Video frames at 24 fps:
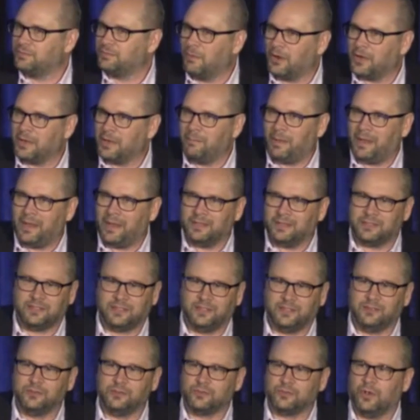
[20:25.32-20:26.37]
smarty pants
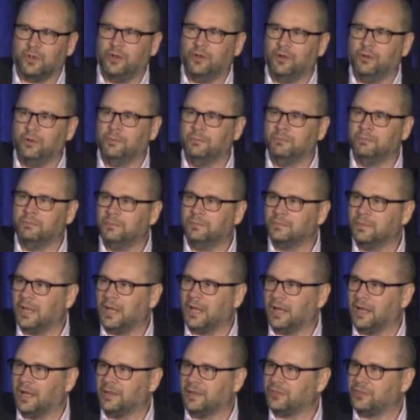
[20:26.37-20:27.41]
syndrome,
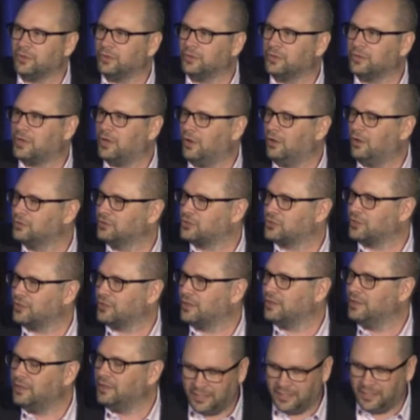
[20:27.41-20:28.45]
third
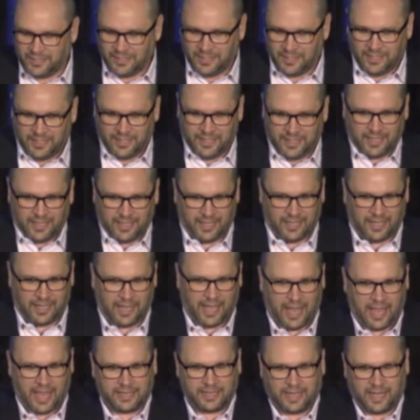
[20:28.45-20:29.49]
culture,
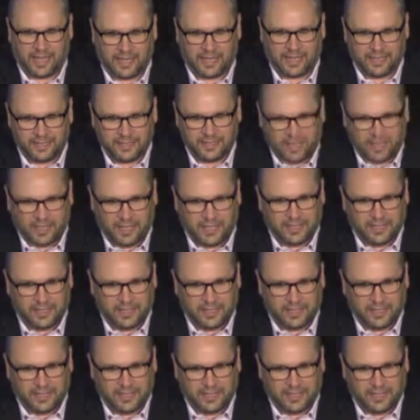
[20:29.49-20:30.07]
and